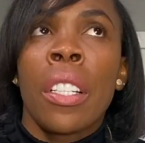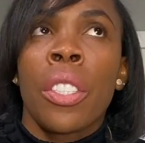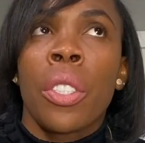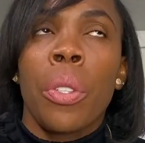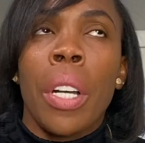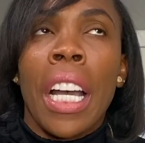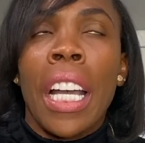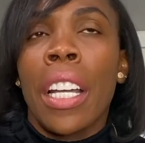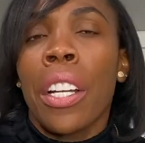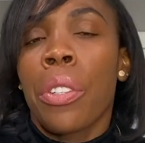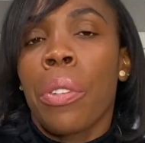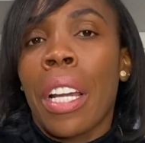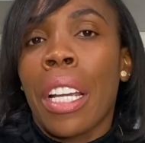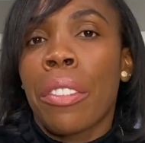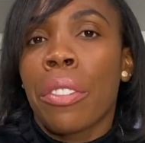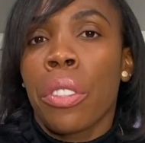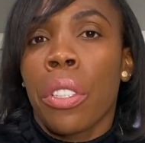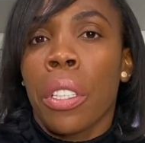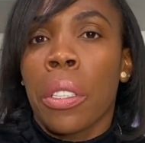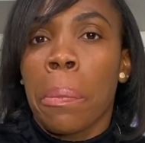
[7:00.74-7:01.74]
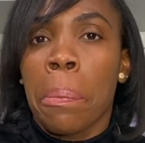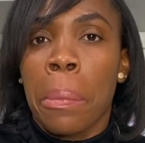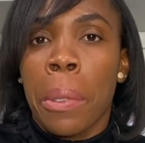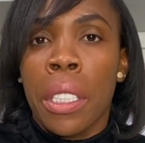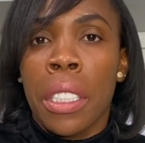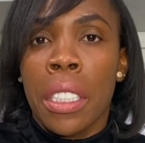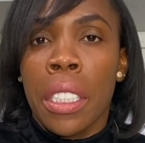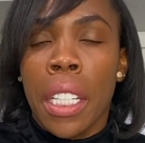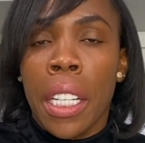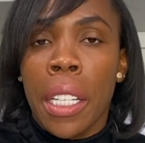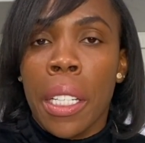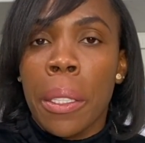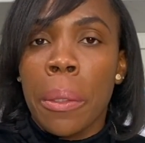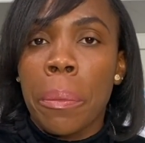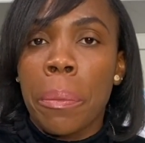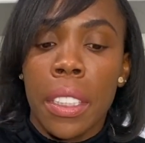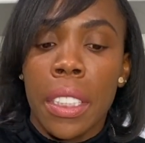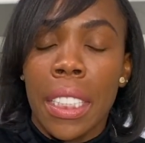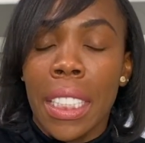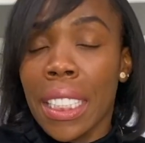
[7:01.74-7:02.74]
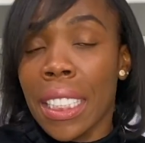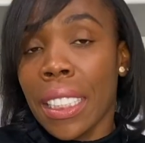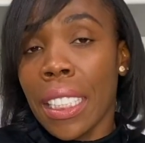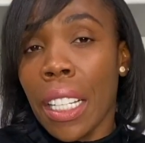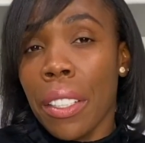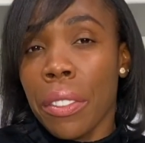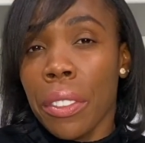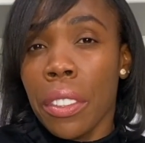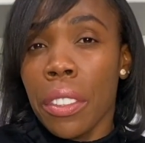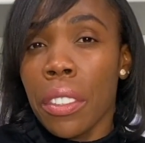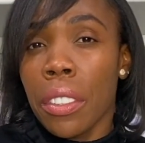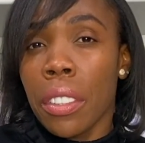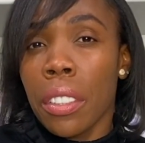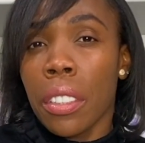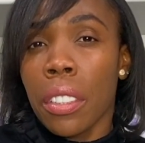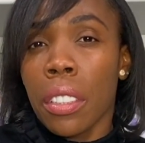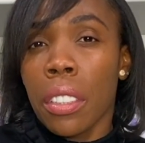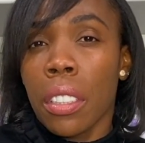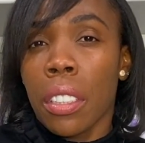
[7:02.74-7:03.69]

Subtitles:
So I arrived on Monday, the 7th